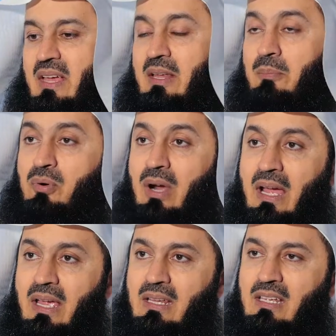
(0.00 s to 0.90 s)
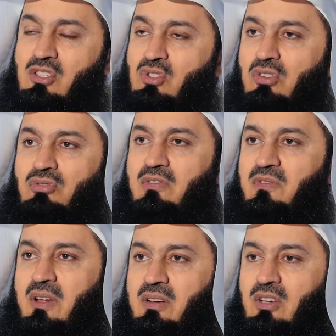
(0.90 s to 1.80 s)
Pride is not
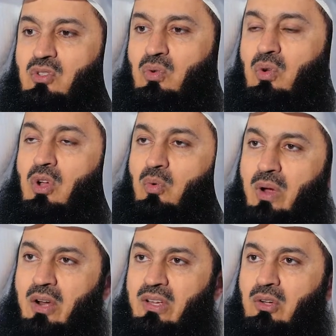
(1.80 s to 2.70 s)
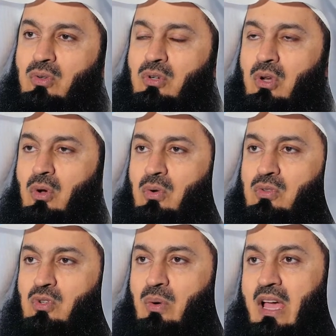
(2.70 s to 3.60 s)
referring to wearing good
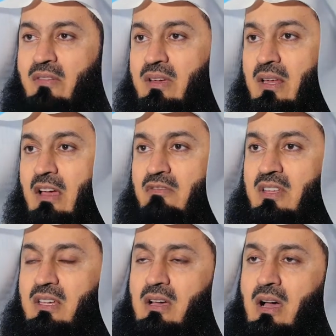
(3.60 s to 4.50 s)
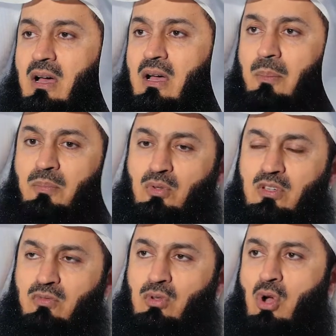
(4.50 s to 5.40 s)
clothes or having a lovely car, a
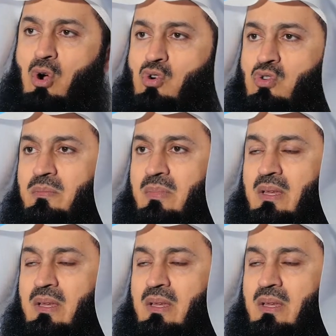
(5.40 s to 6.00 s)
beautiful home,